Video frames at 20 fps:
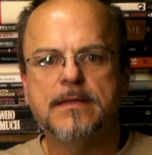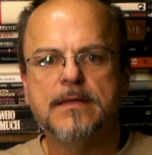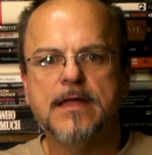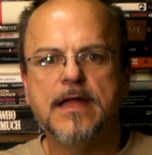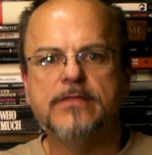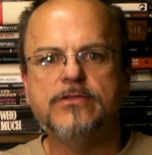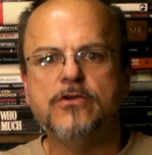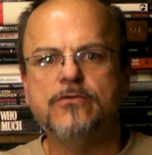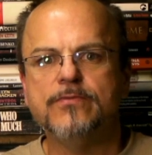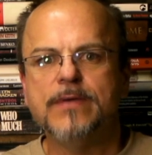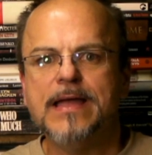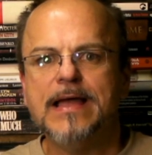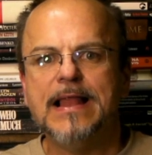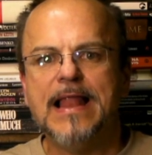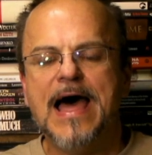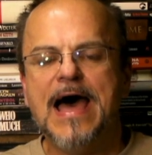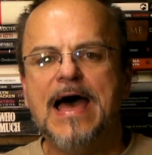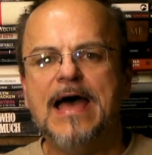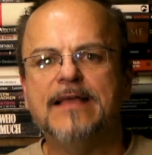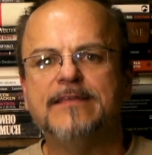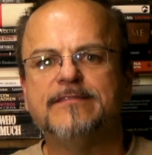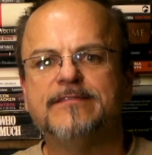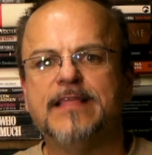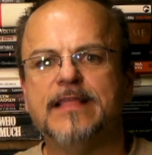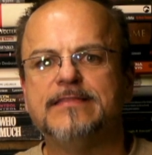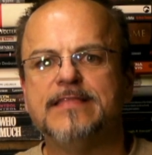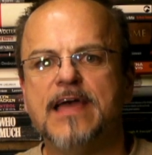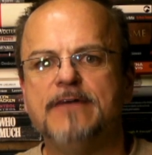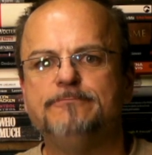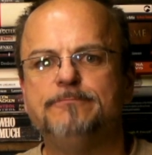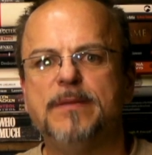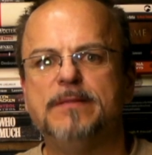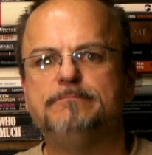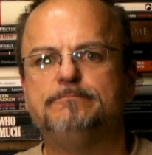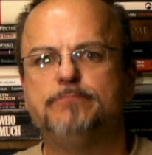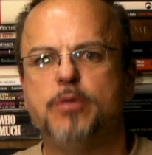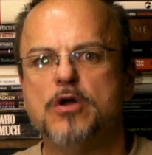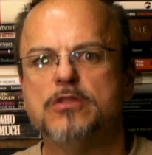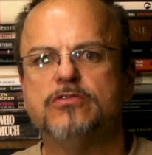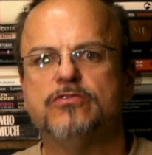and you realize that they've been
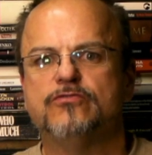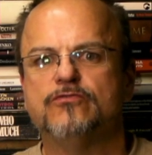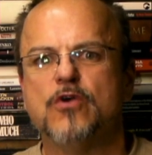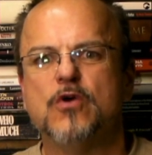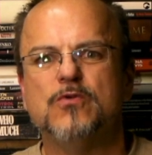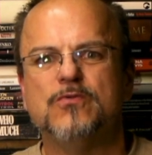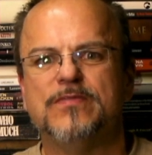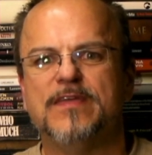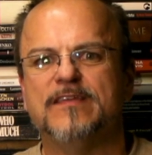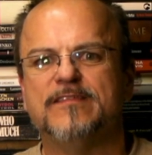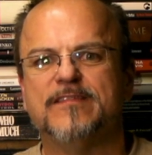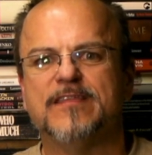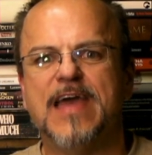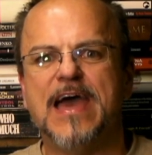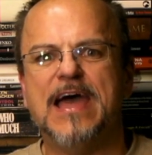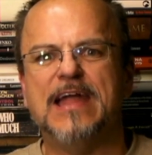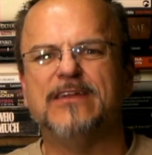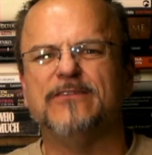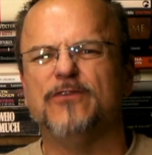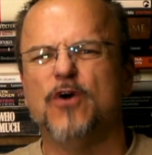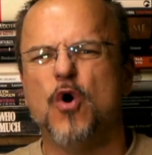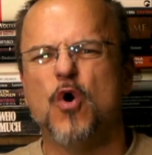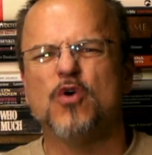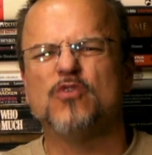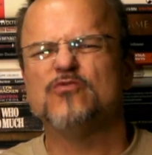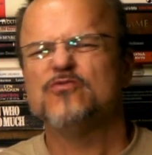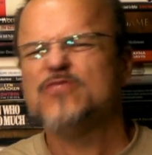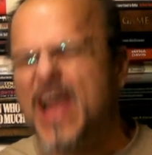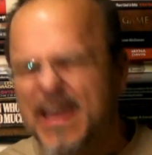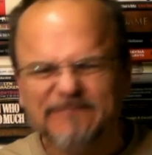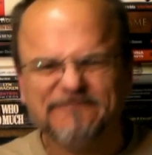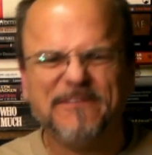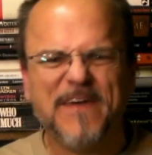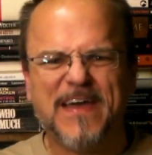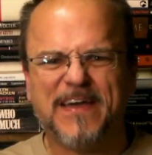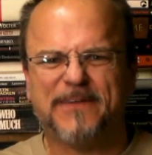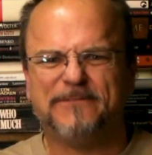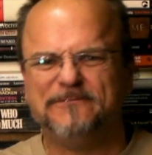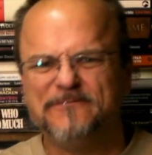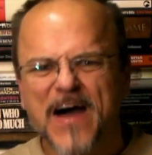put through this kind of
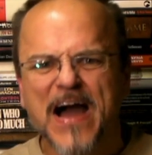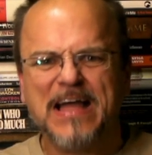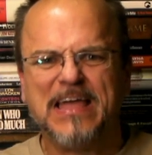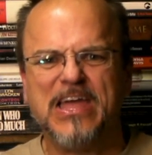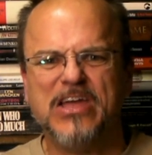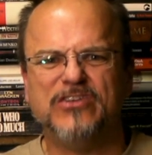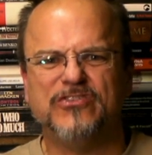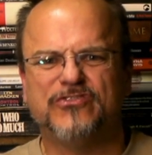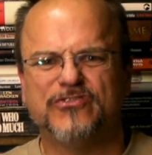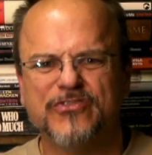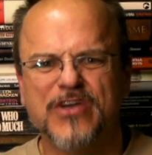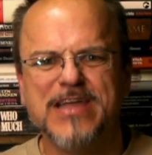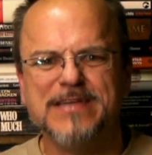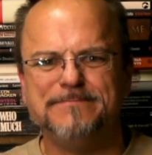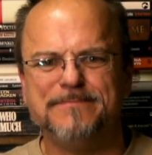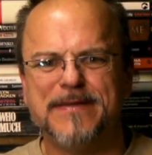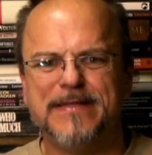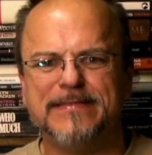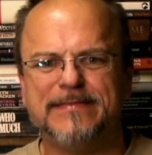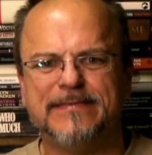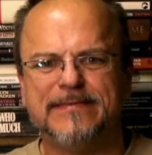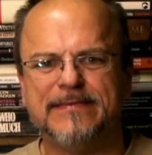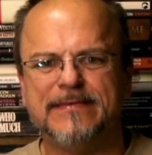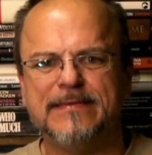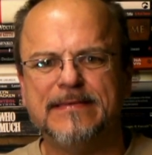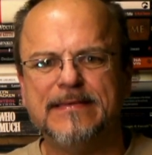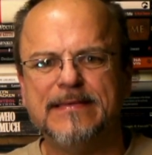horrific fucking treatment